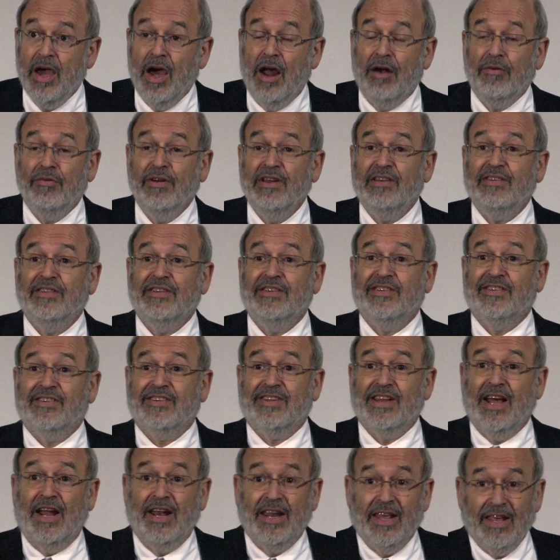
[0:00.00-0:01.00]
A recent
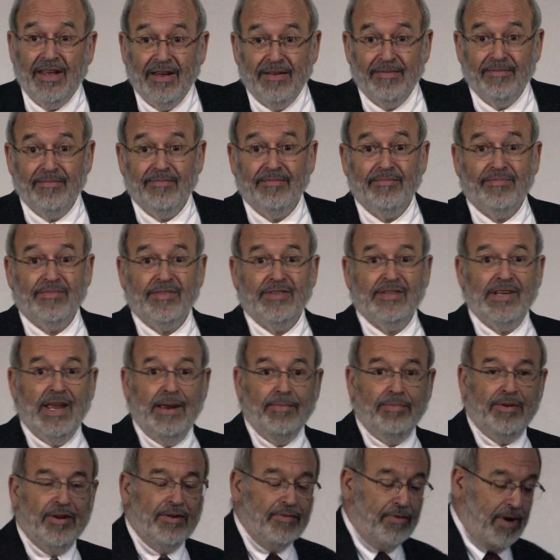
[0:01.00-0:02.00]
study, I'm
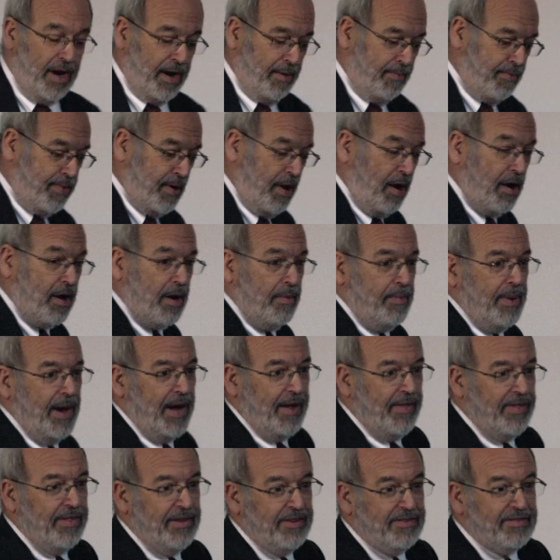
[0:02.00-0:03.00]
tempted to write a blog
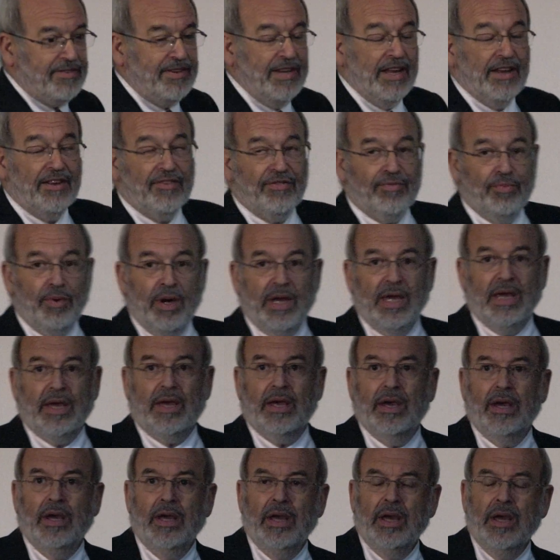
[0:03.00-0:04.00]
about this next
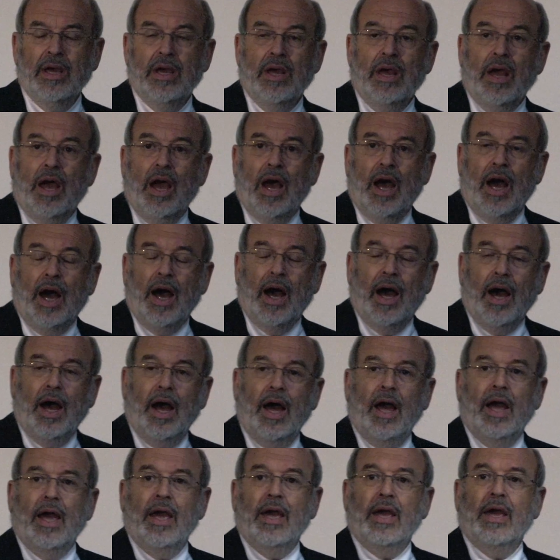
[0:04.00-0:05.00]
week,
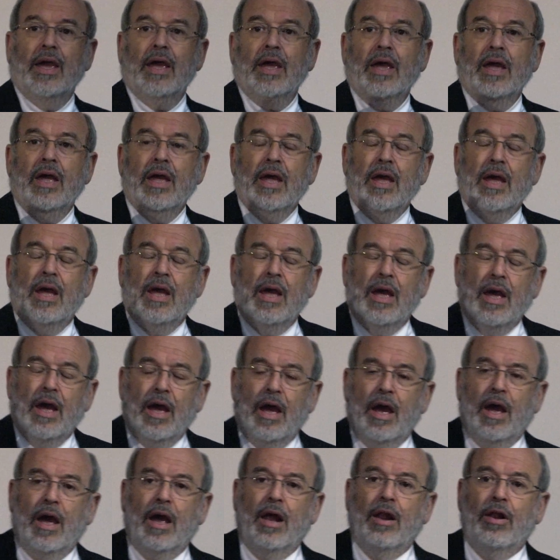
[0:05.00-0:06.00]
looked
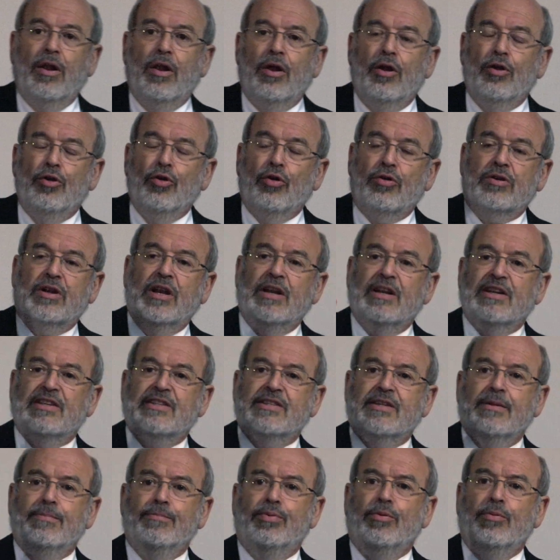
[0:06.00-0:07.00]
at a
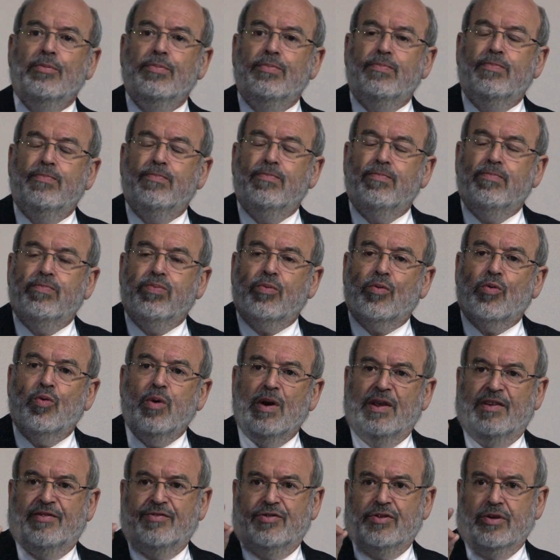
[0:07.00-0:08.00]
simple
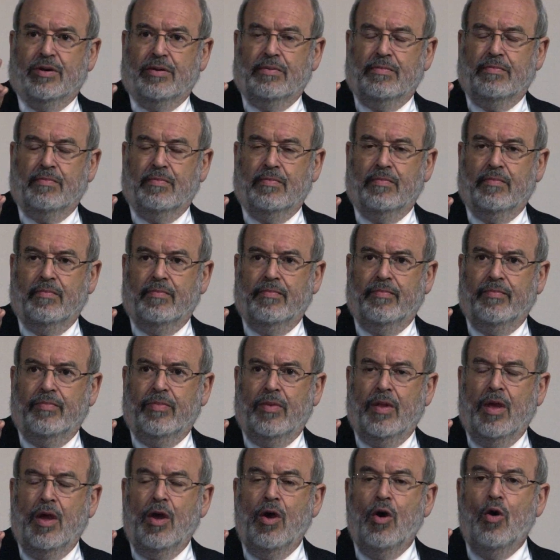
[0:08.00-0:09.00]
question.
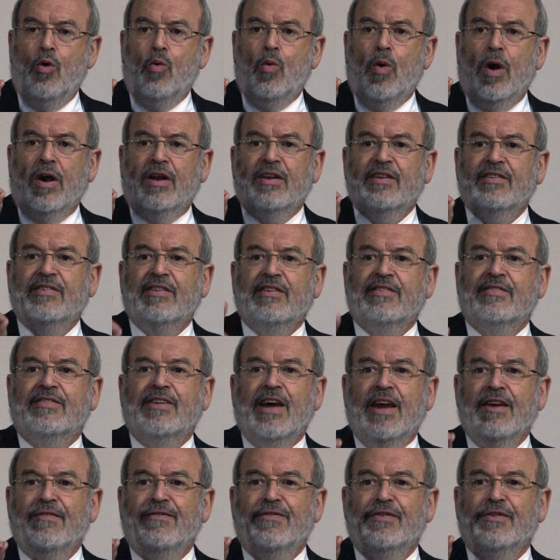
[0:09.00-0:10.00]
What is the
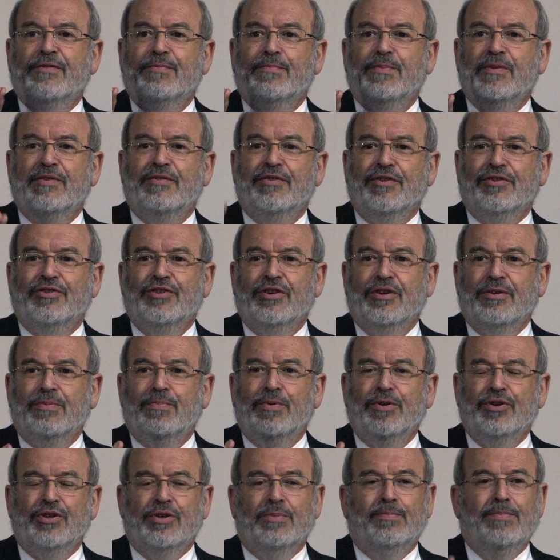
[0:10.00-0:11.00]
safest position to
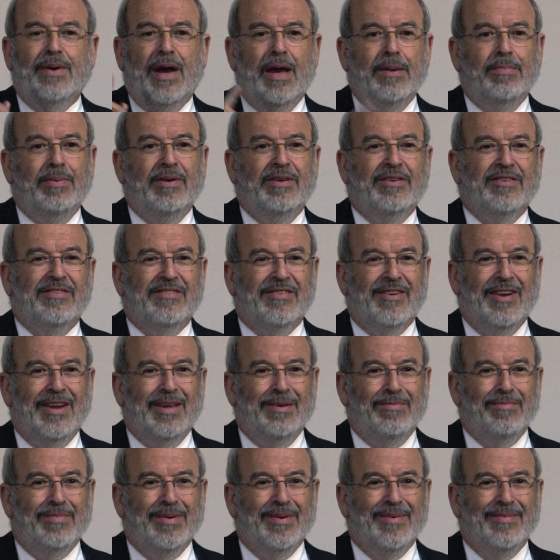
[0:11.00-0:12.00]
put your baby to
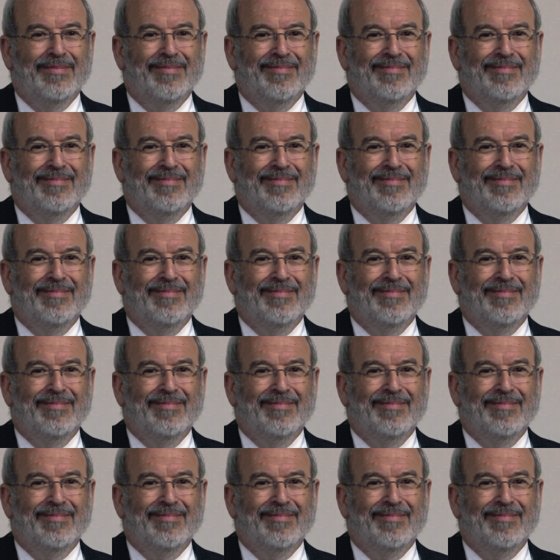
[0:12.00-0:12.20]
sleep?